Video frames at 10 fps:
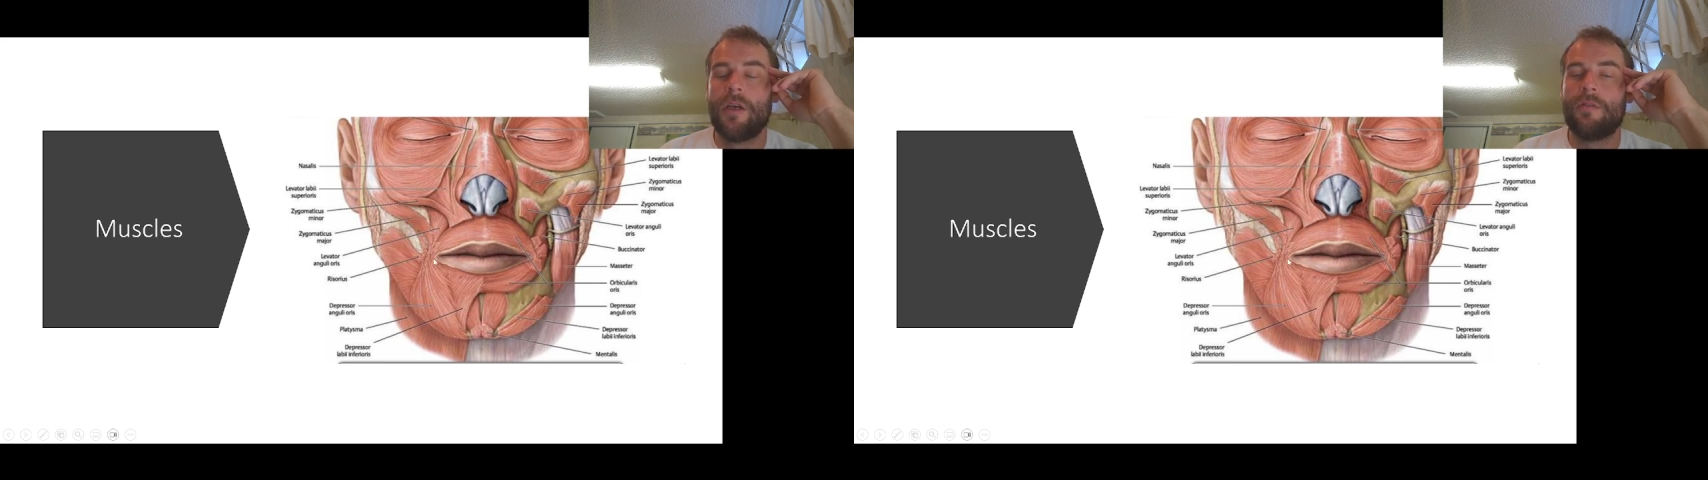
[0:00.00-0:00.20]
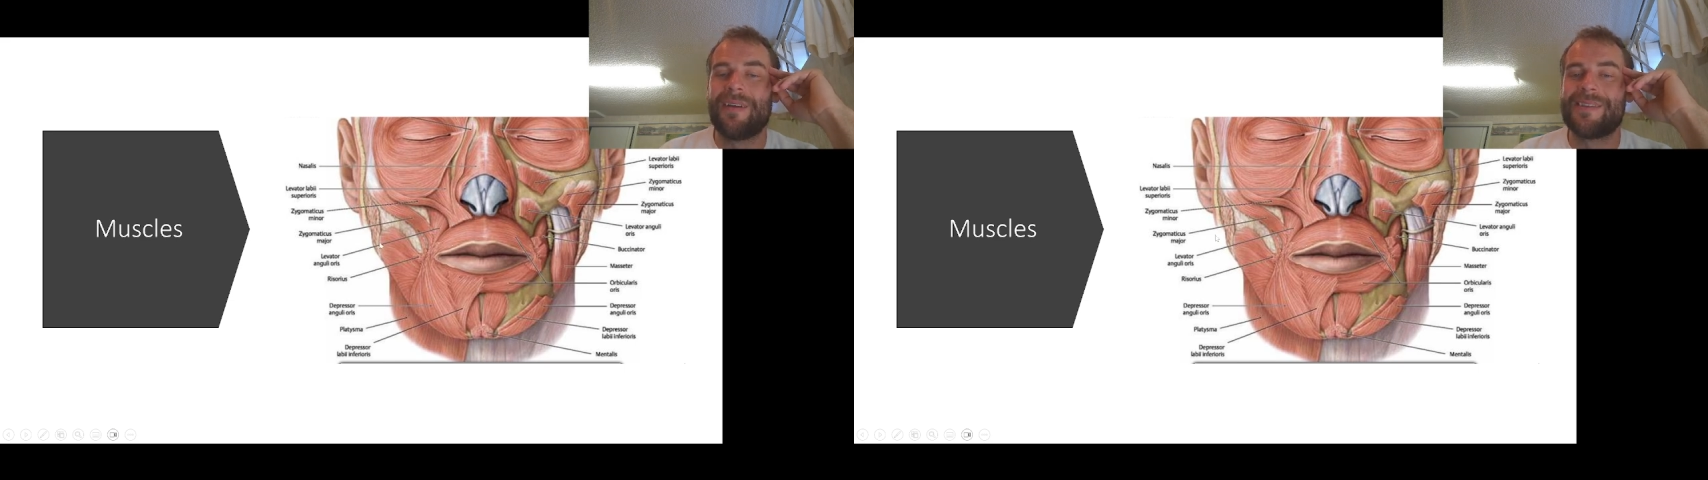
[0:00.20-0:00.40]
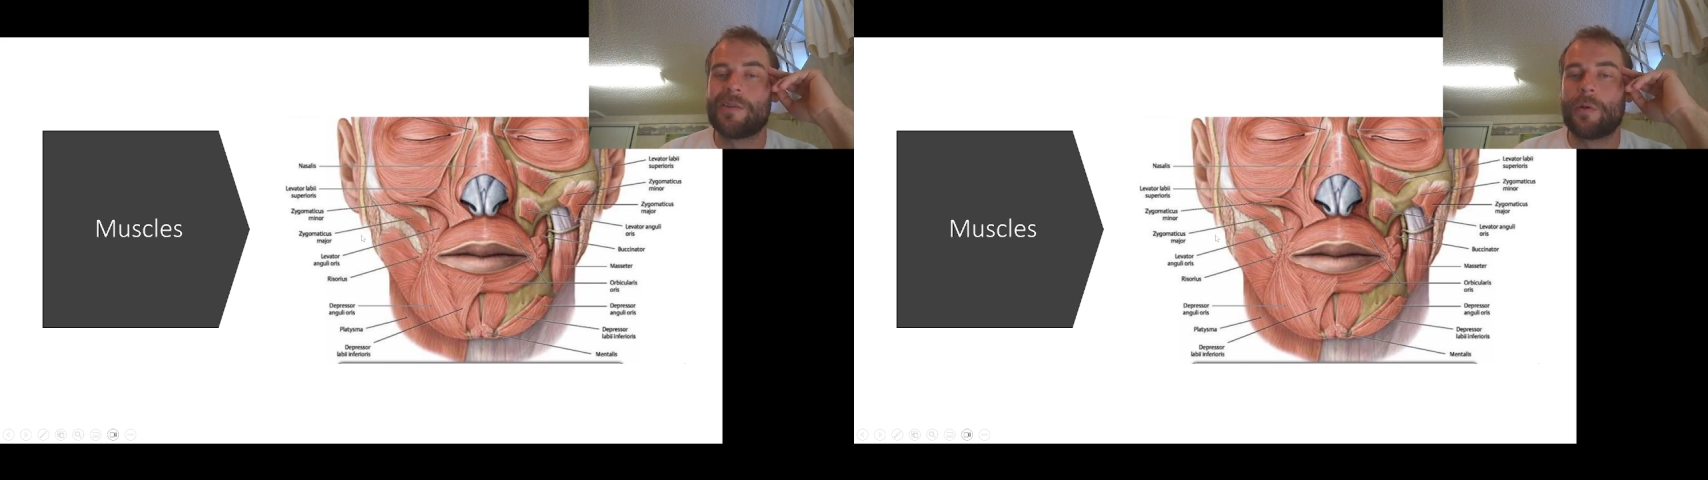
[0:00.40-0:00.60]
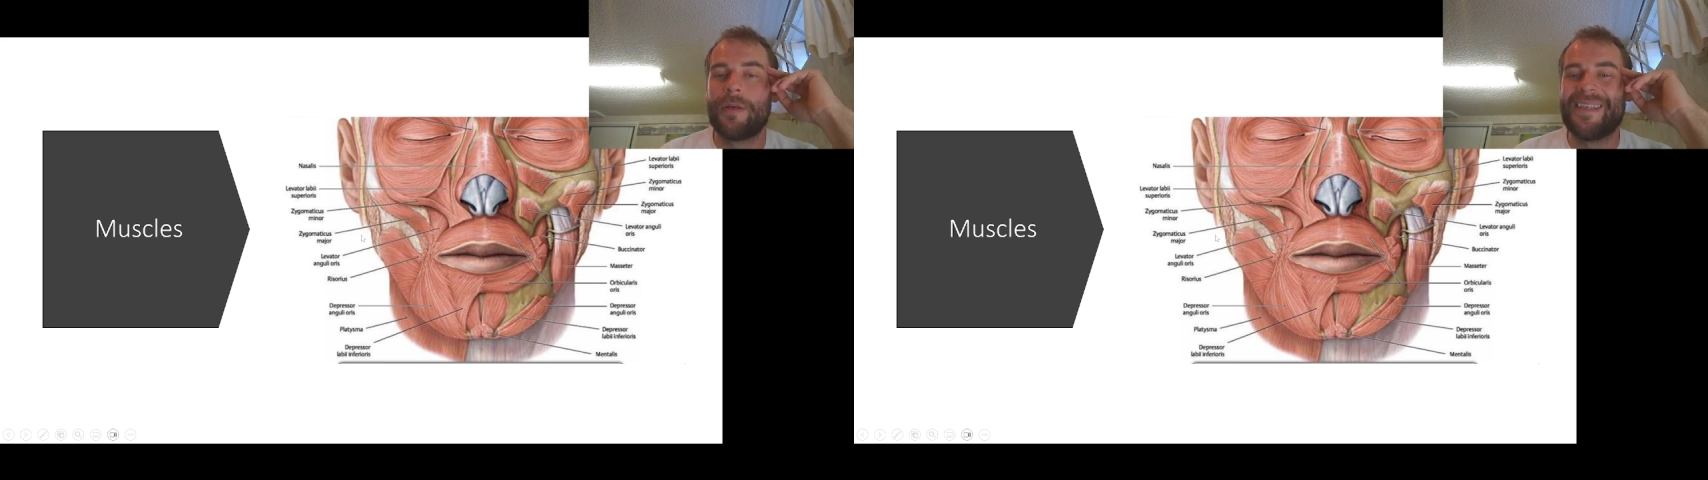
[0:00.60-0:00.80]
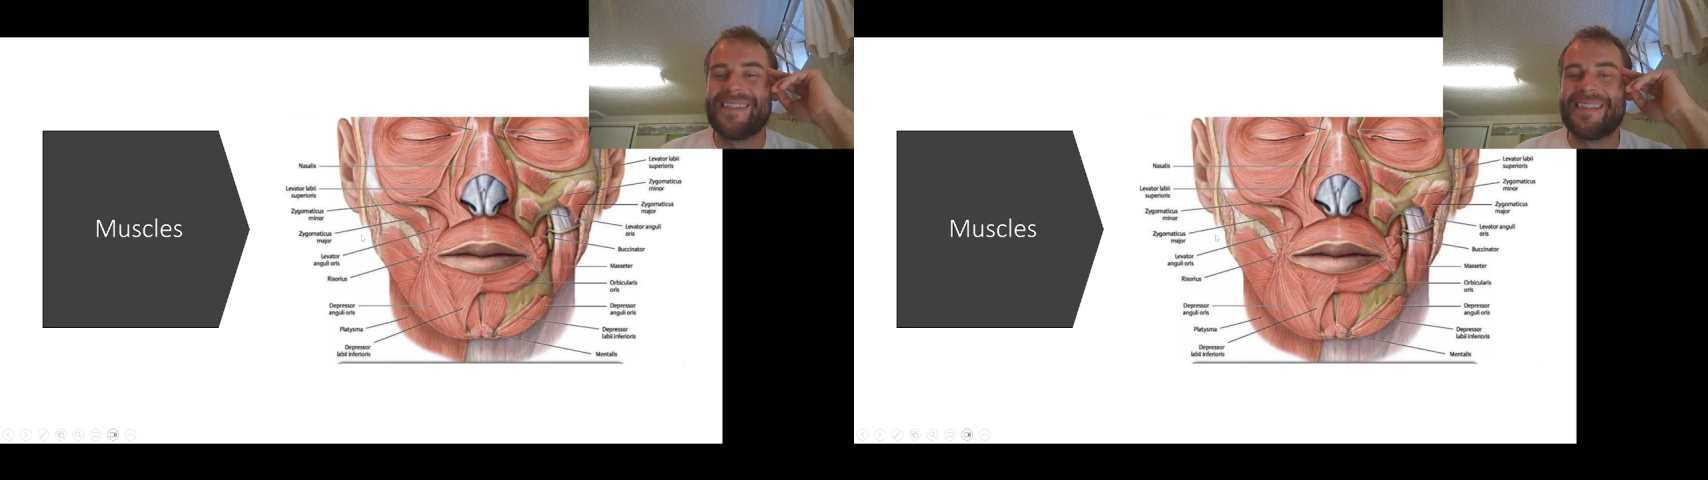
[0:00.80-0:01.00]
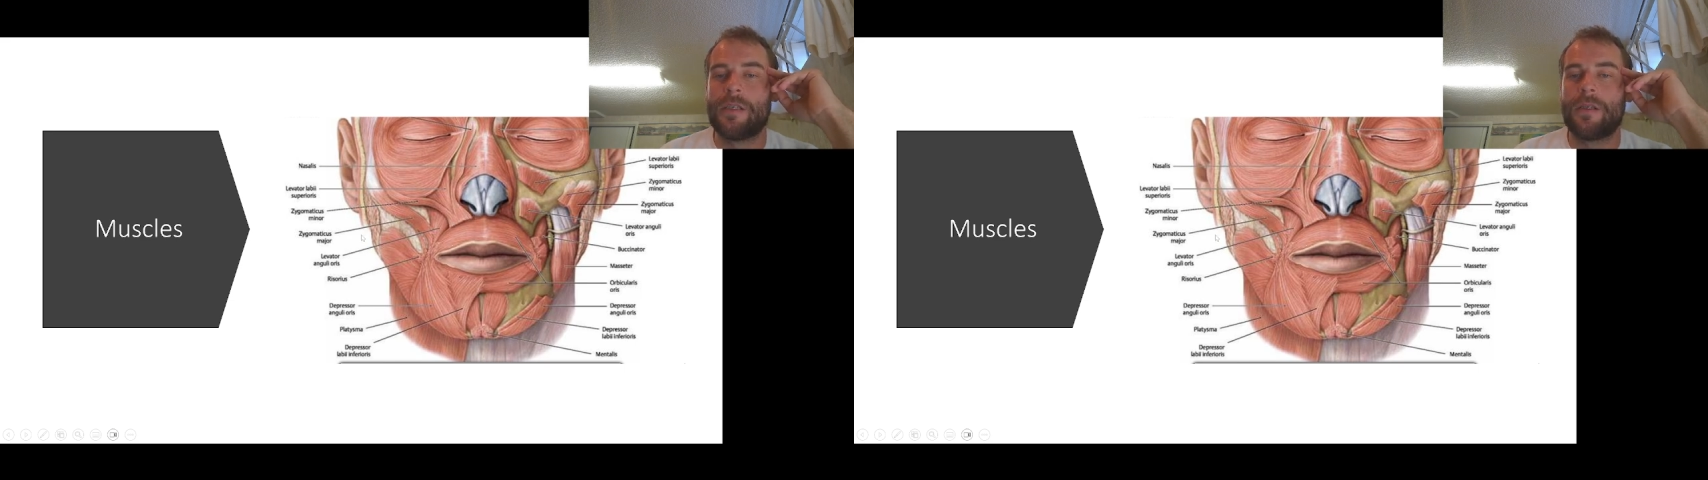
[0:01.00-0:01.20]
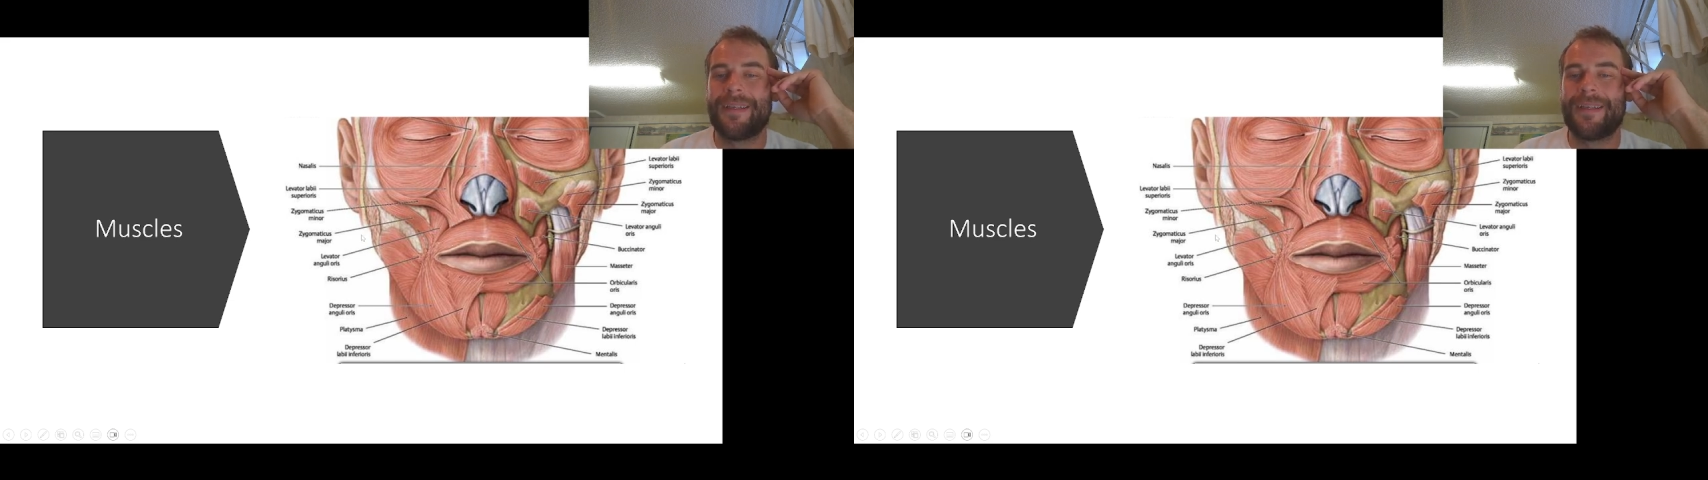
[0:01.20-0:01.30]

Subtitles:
Rhizorius